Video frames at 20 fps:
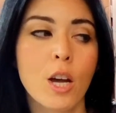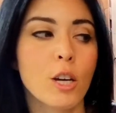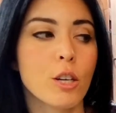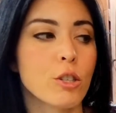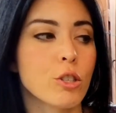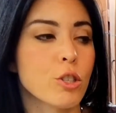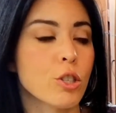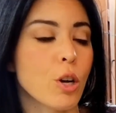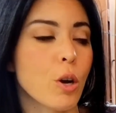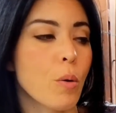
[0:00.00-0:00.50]

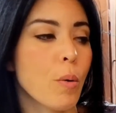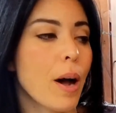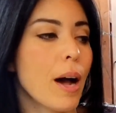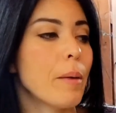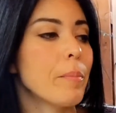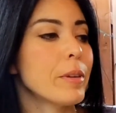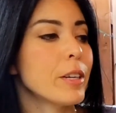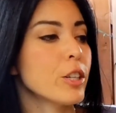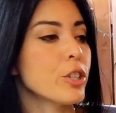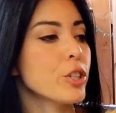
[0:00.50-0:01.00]
So I'm
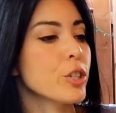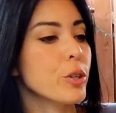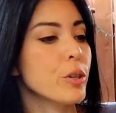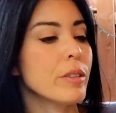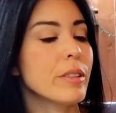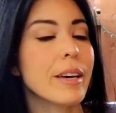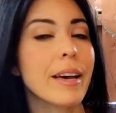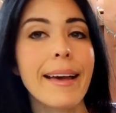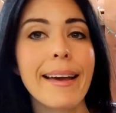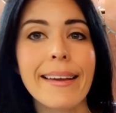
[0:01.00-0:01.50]
going to show you
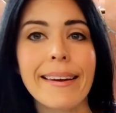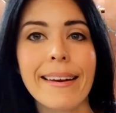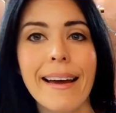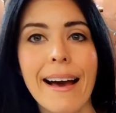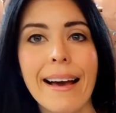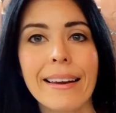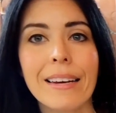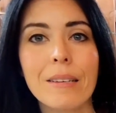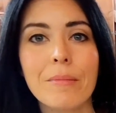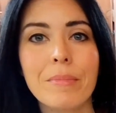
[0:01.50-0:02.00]
the 8
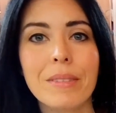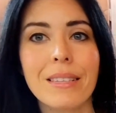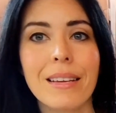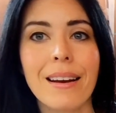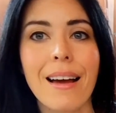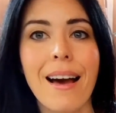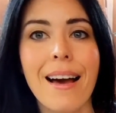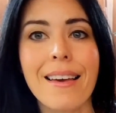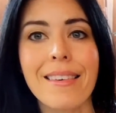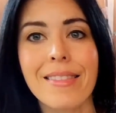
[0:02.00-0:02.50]
items that
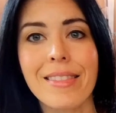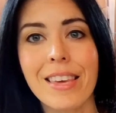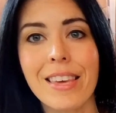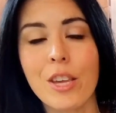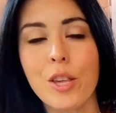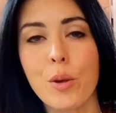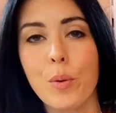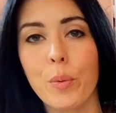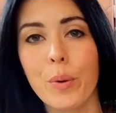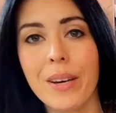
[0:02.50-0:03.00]
I think
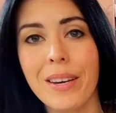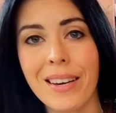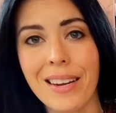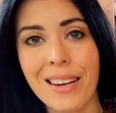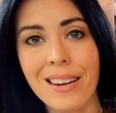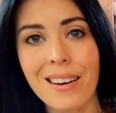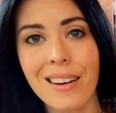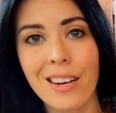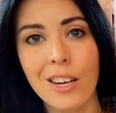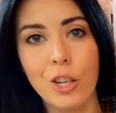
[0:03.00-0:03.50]
you would
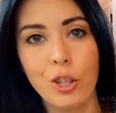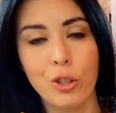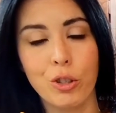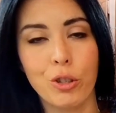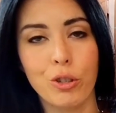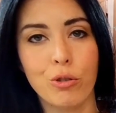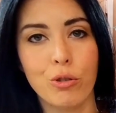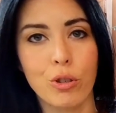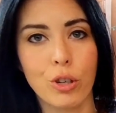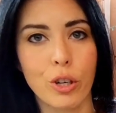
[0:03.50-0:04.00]
need to
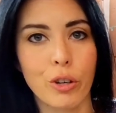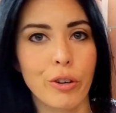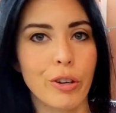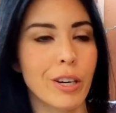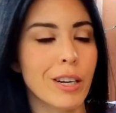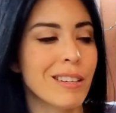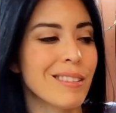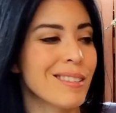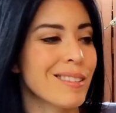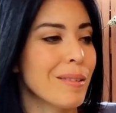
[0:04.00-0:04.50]
start your
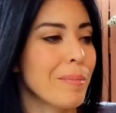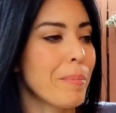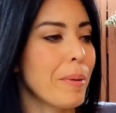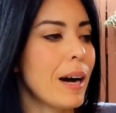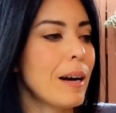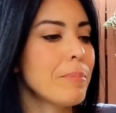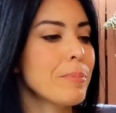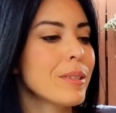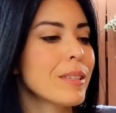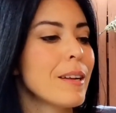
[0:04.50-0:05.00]
custom
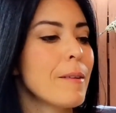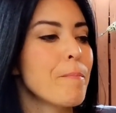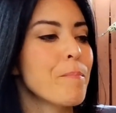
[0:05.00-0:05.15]
pops.